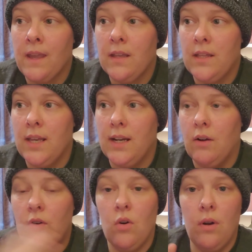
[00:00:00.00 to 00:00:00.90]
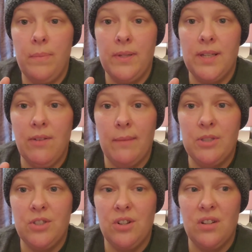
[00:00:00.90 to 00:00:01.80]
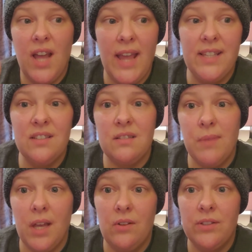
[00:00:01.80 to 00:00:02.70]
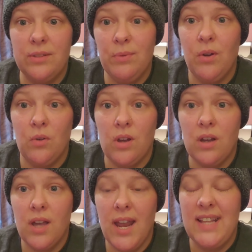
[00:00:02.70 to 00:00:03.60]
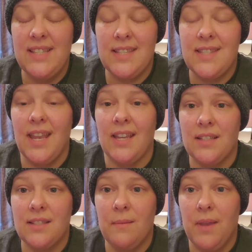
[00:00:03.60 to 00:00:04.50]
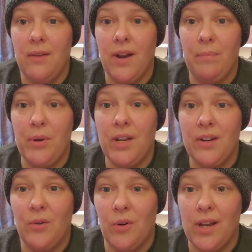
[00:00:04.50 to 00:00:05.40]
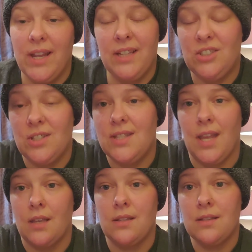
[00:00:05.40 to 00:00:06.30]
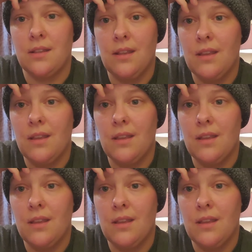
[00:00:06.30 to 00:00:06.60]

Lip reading: and then I'll go up and grab a shirt, I can smell the smoke, and it stinks to me. When I put it on, it just stinks.